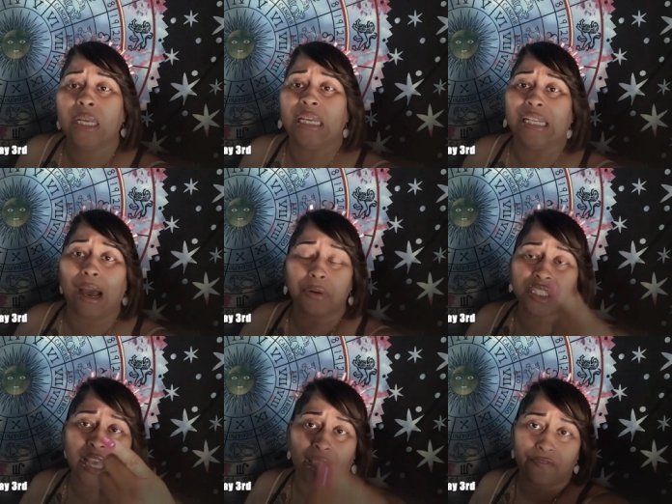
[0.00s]
And now it's
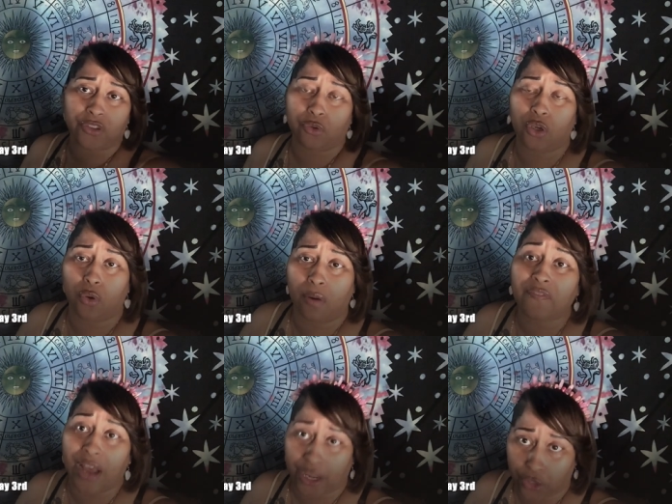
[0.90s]
time for you to go and
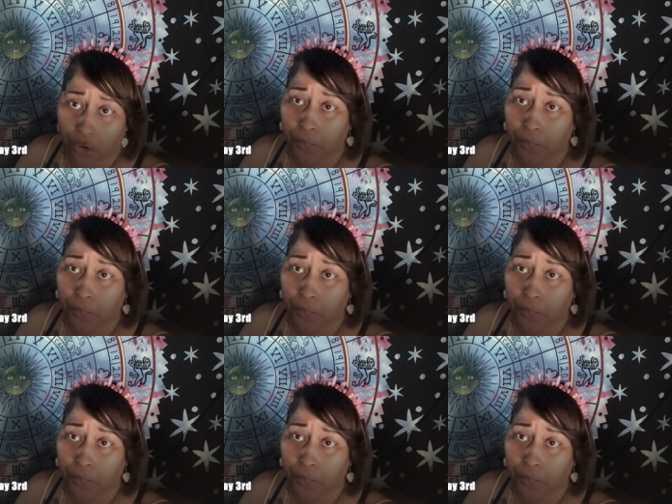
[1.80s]
find your